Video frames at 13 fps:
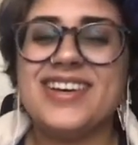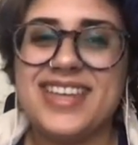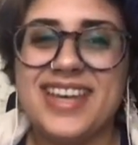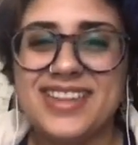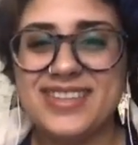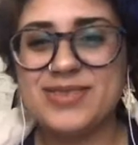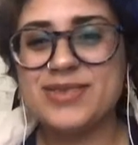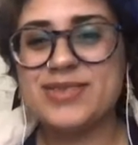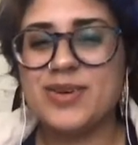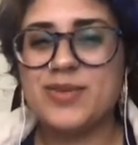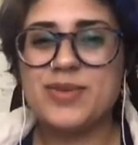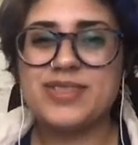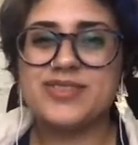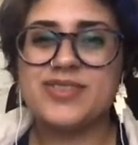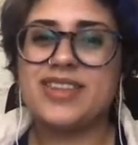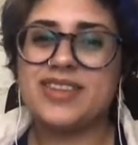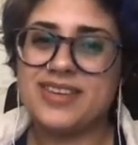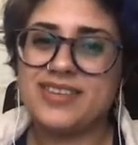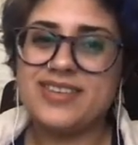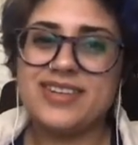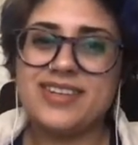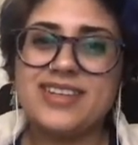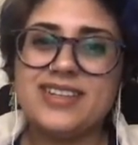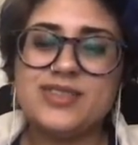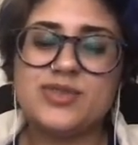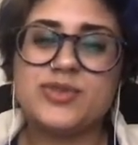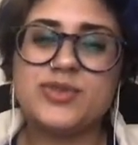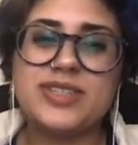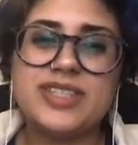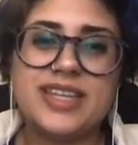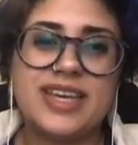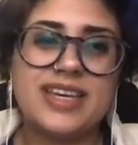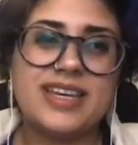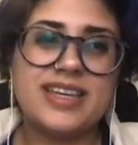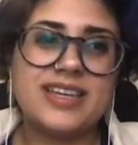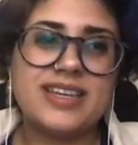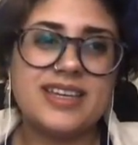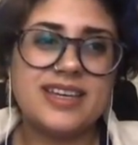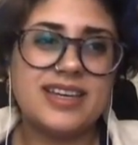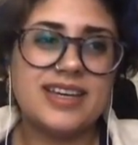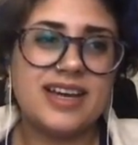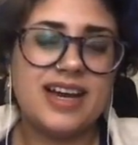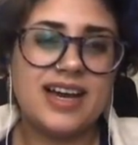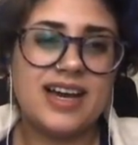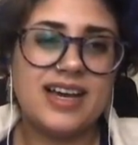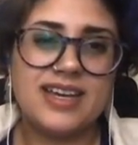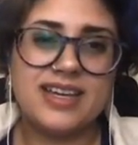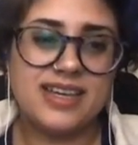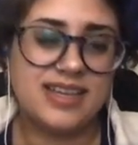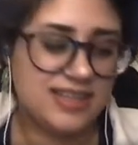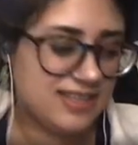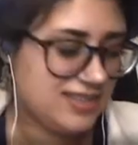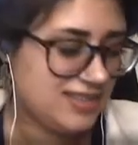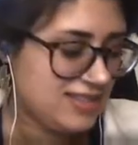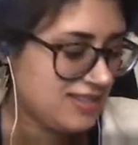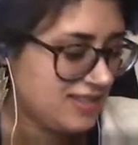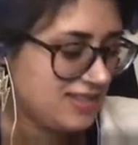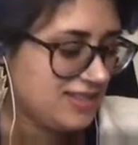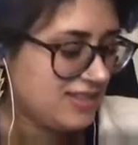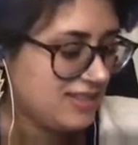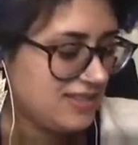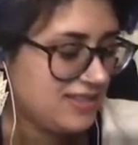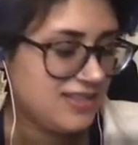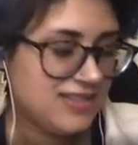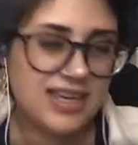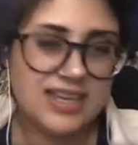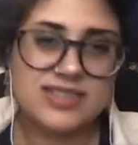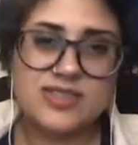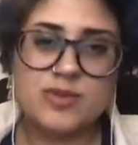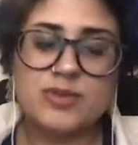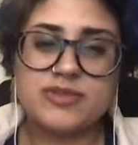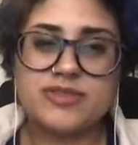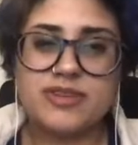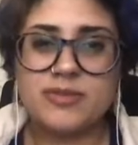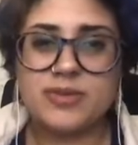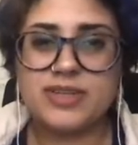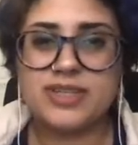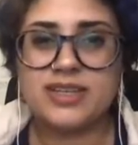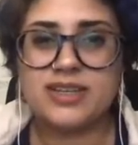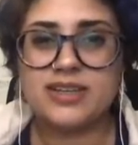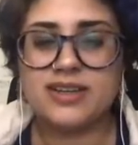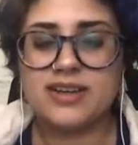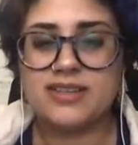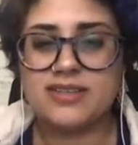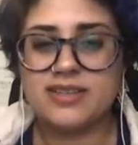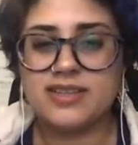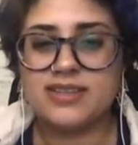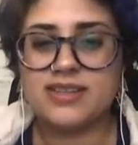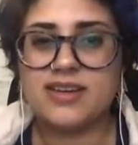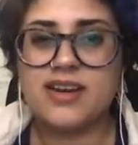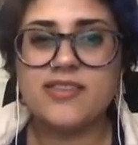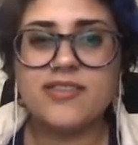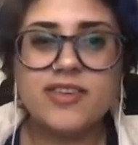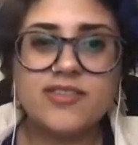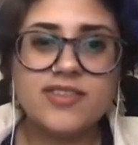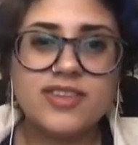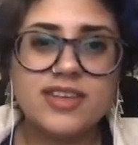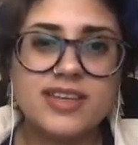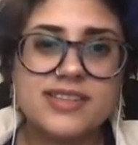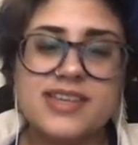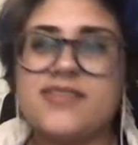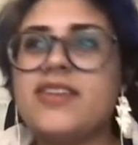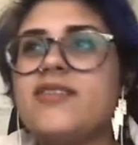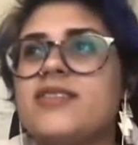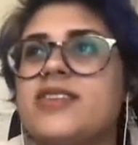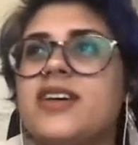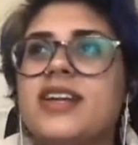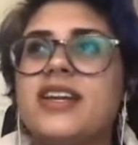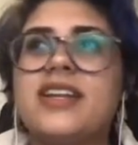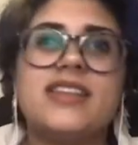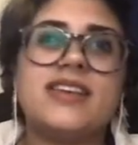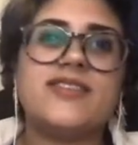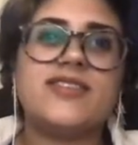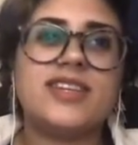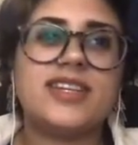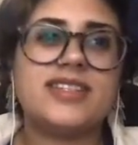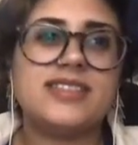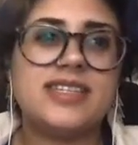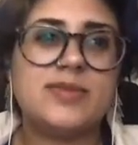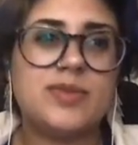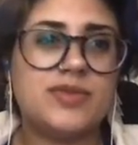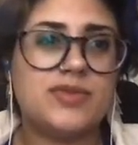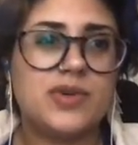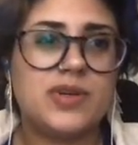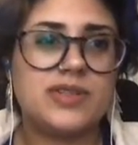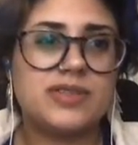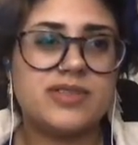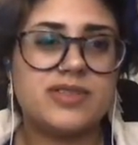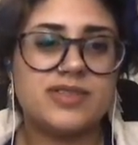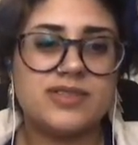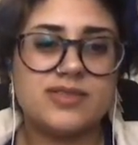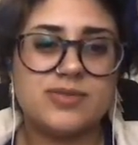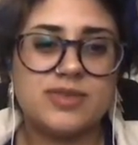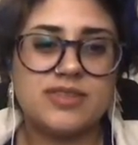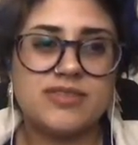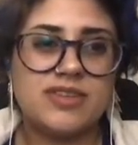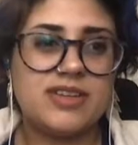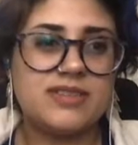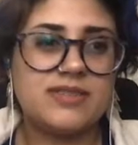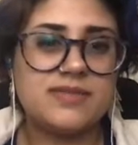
Yeah, this was so much fun though. Truly, like, I had so much fun working on like the cover for this. I've never done anything for like a zine before, so this is really fun.